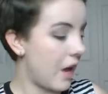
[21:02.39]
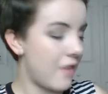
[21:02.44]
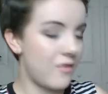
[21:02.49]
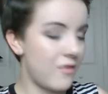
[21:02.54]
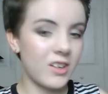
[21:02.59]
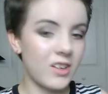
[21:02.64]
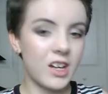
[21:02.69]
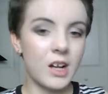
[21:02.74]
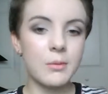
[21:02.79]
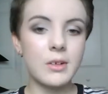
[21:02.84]
I
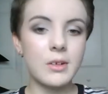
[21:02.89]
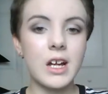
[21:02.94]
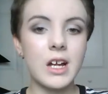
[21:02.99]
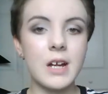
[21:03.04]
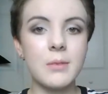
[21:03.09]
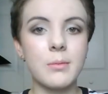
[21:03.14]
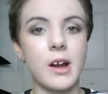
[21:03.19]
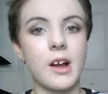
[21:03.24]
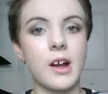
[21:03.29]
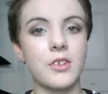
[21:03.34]
forgot
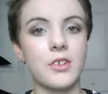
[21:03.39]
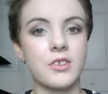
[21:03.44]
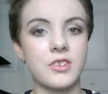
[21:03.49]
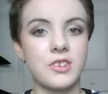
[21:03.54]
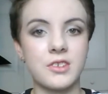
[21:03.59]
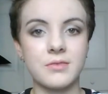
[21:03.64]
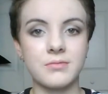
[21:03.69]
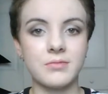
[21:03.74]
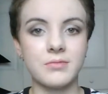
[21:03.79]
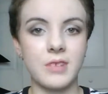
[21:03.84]
my
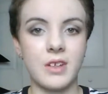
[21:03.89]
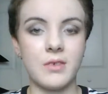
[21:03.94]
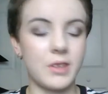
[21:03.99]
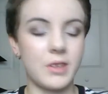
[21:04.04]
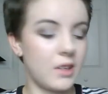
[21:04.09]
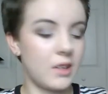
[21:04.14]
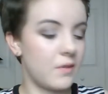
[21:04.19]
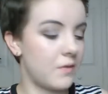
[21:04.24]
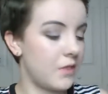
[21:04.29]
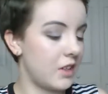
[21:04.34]
eyebrows.
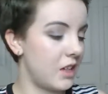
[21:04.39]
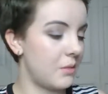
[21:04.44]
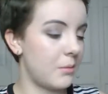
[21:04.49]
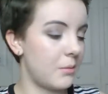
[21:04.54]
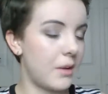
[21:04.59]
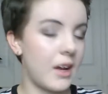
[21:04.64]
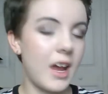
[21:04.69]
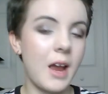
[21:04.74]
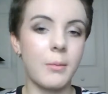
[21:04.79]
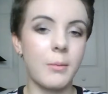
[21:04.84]
I'm gonna fill
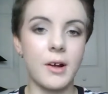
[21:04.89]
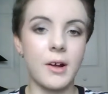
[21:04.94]
in my